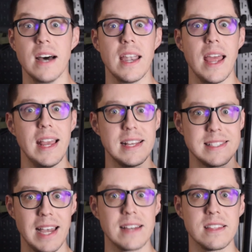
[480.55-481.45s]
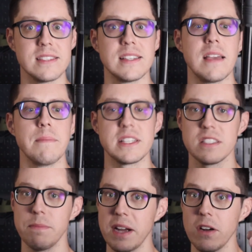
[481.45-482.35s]
not exactly the same because
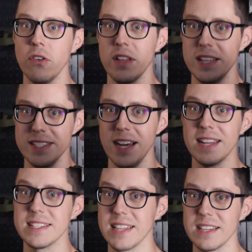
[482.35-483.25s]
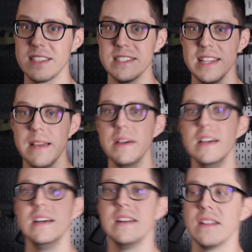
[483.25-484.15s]
the barrel is not exactly the same.
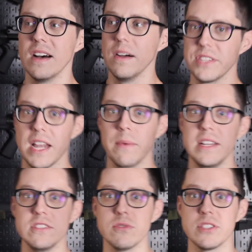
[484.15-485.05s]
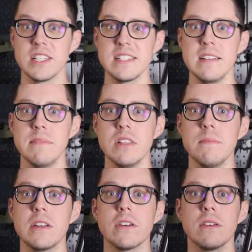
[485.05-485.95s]
The Taiwanese use a 16
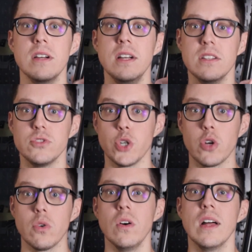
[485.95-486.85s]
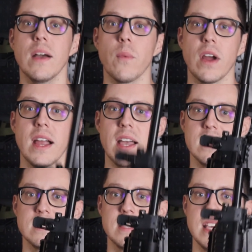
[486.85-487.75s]
millimeter journal,
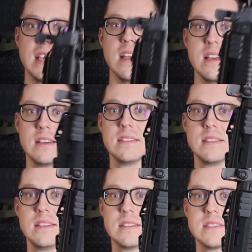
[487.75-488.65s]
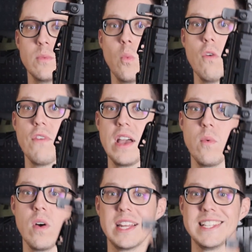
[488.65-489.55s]
whereas the Wolf
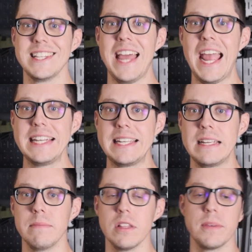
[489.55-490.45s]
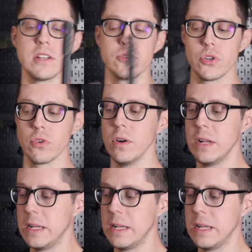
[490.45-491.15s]
A1 is an 18 millimeter journal.